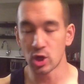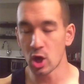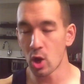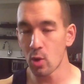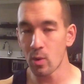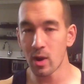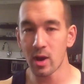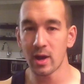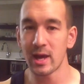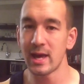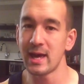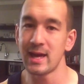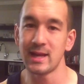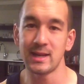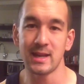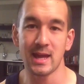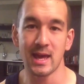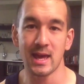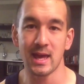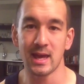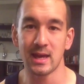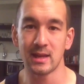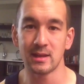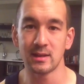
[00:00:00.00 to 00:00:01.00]
go ahead
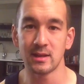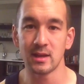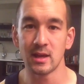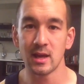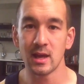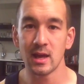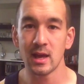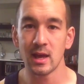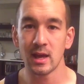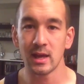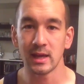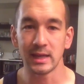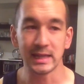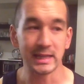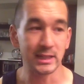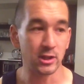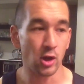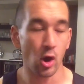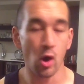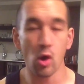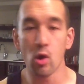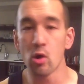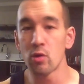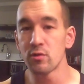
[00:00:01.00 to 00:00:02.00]
and
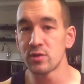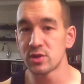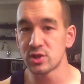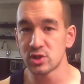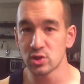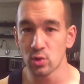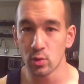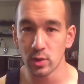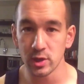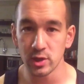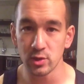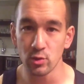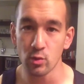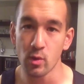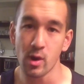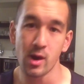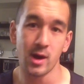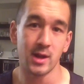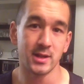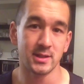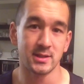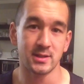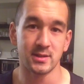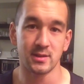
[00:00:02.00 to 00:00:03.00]
eat all the soy you
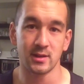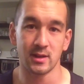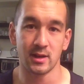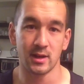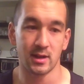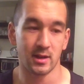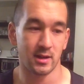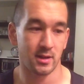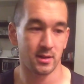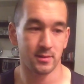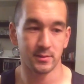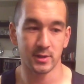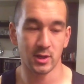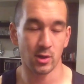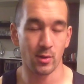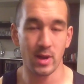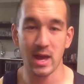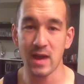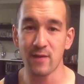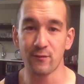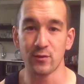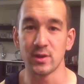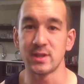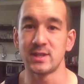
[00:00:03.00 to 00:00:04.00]
want,
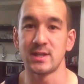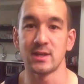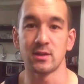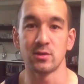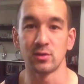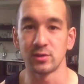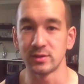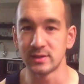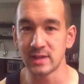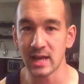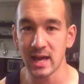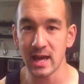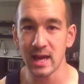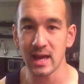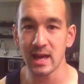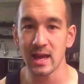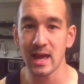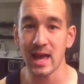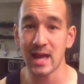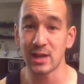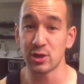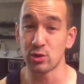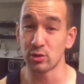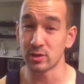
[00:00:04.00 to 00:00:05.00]
every single
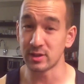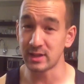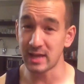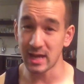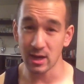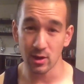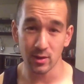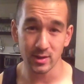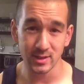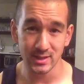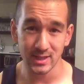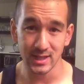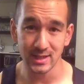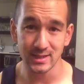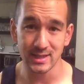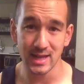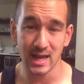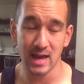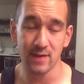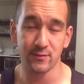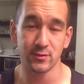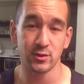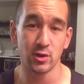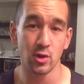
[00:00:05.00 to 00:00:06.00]
day, and you're guaranteed to
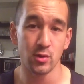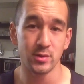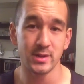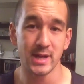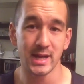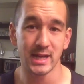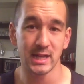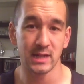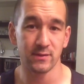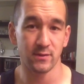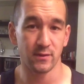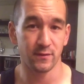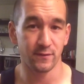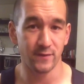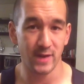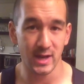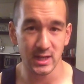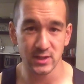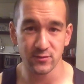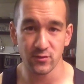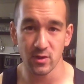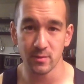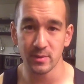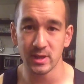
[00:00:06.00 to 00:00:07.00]
have no negative
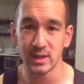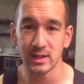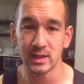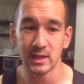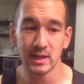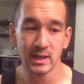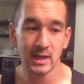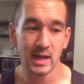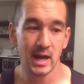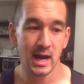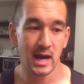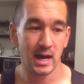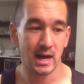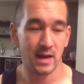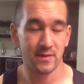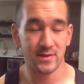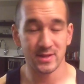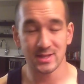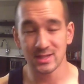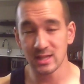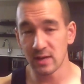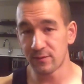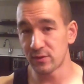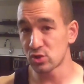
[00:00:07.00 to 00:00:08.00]
effects from it.
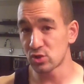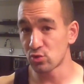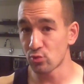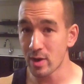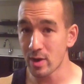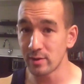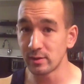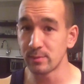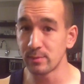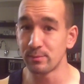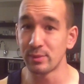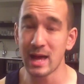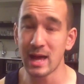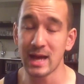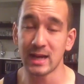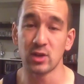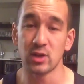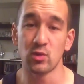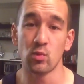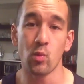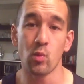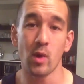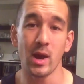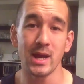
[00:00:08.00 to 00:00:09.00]
This stuff is rarely
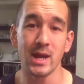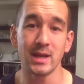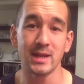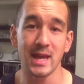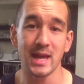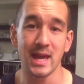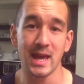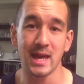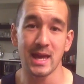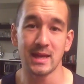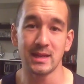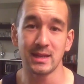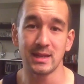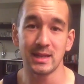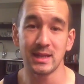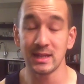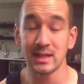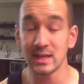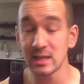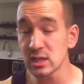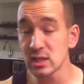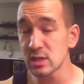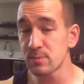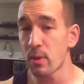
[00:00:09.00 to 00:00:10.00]
black and white, and
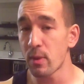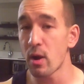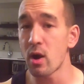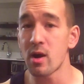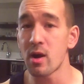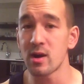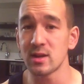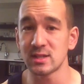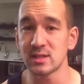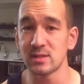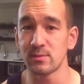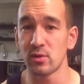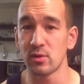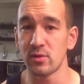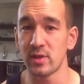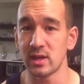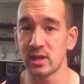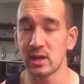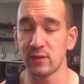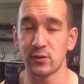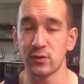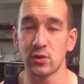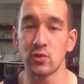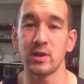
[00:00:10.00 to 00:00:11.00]
it is possible
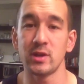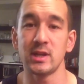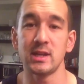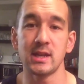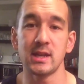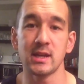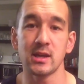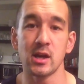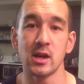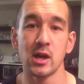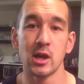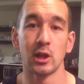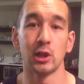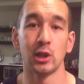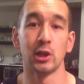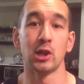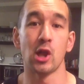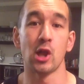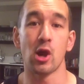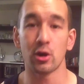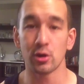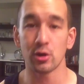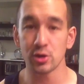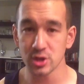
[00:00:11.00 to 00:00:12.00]
that if you're eating
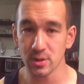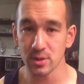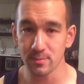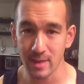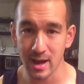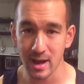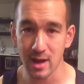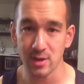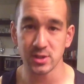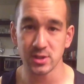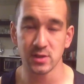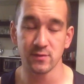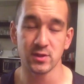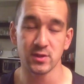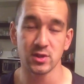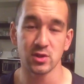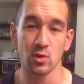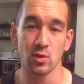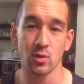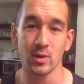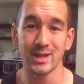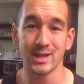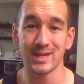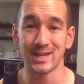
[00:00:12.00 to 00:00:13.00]
large amounts of
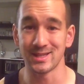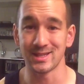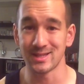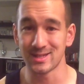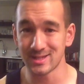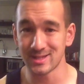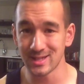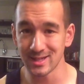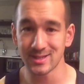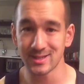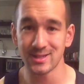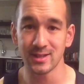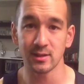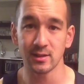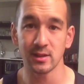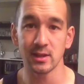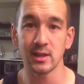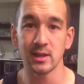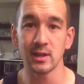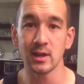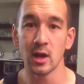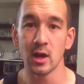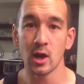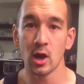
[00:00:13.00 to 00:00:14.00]
soy
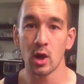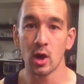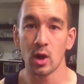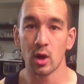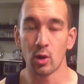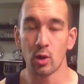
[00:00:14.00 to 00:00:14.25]
consistently